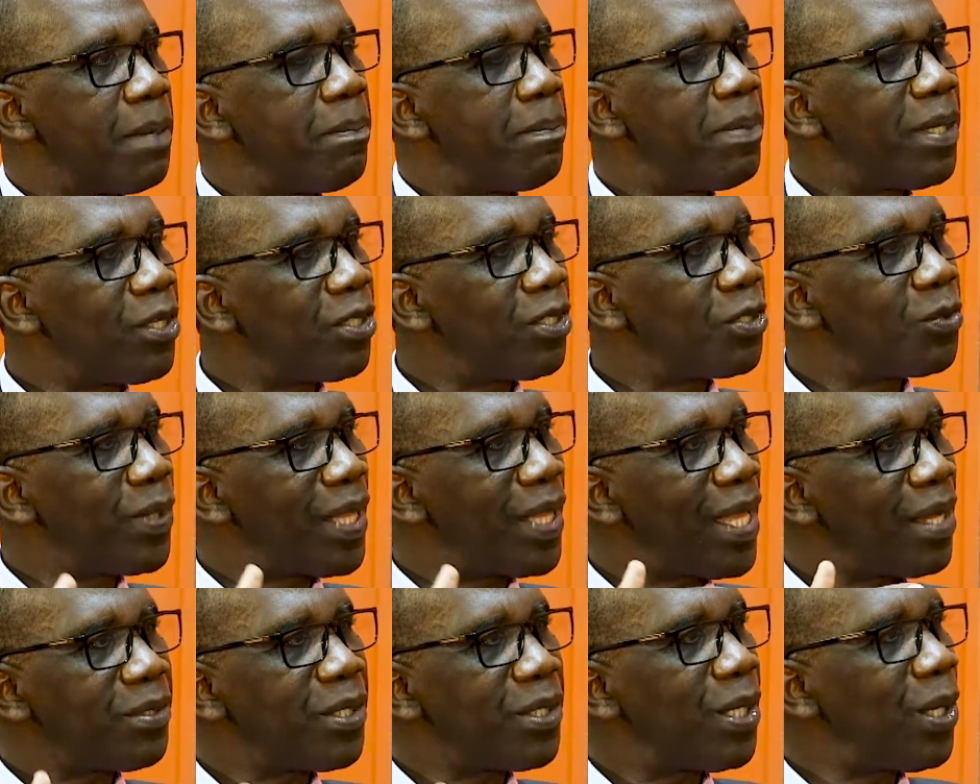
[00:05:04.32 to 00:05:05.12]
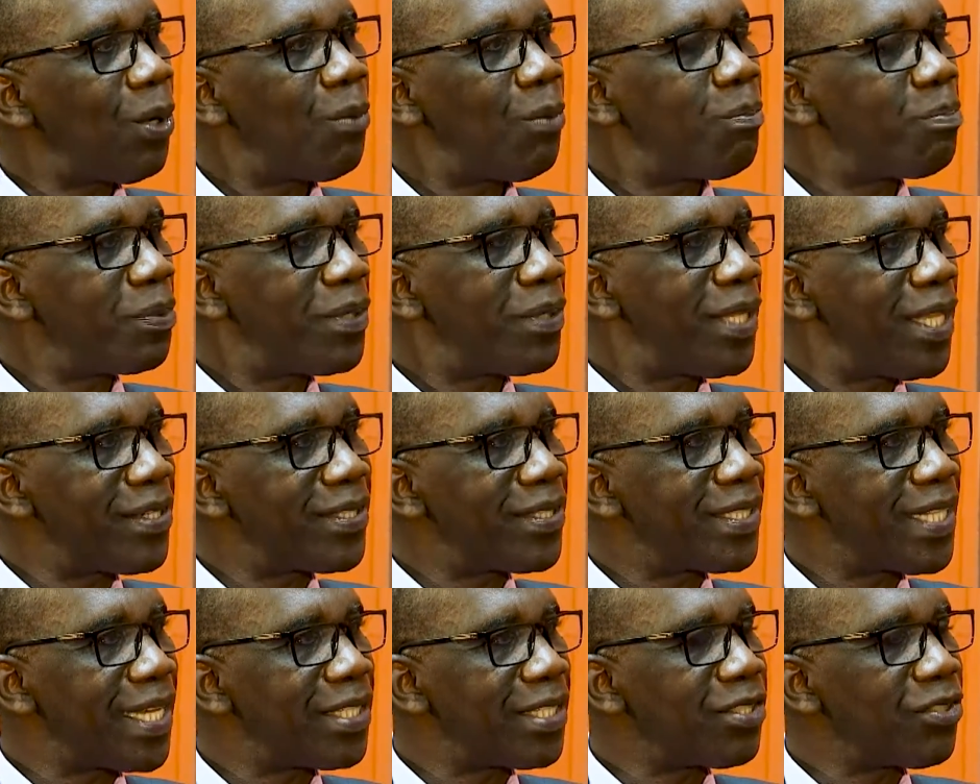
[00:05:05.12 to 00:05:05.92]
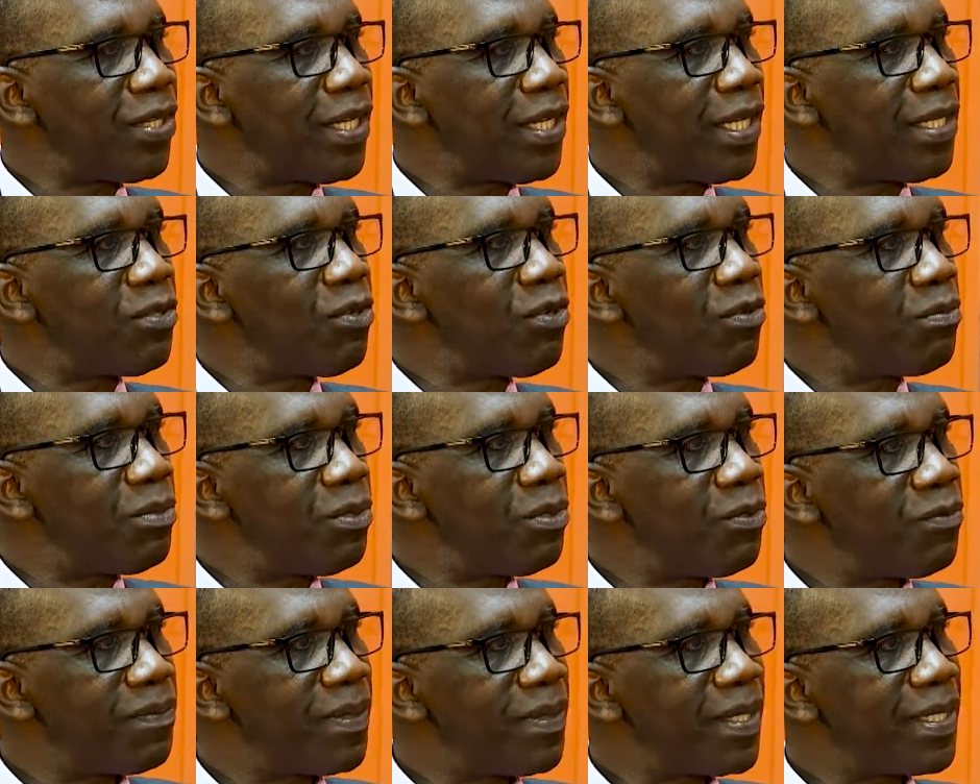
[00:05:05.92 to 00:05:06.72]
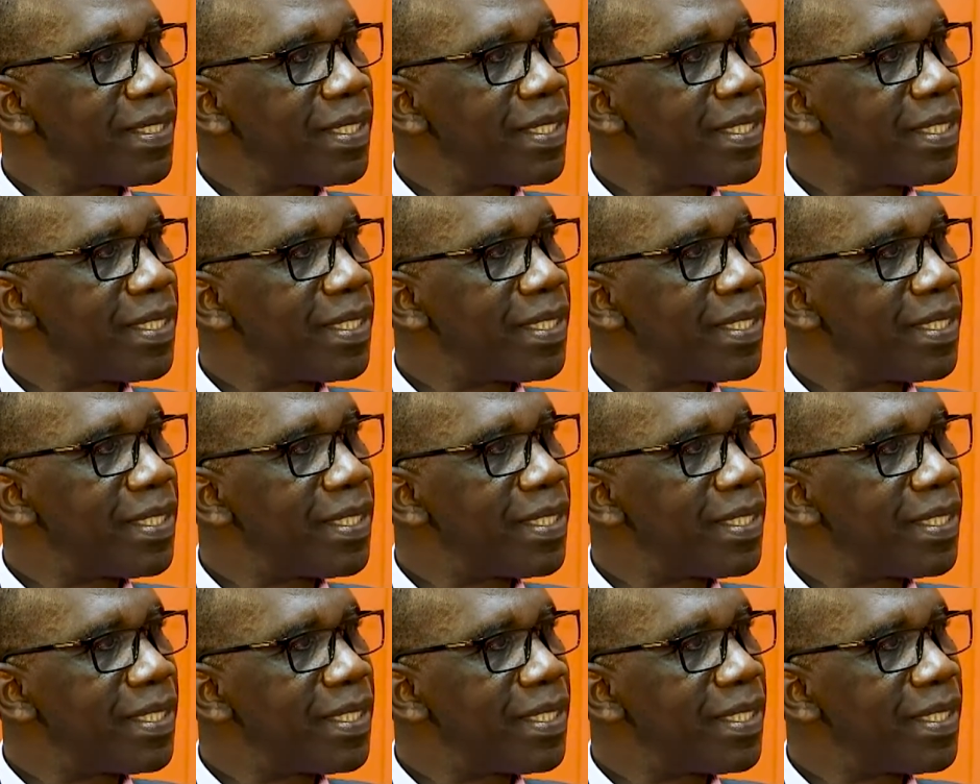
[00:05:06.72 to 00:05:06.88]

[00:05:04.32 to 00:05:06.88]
Because without hope, there's actually no movement.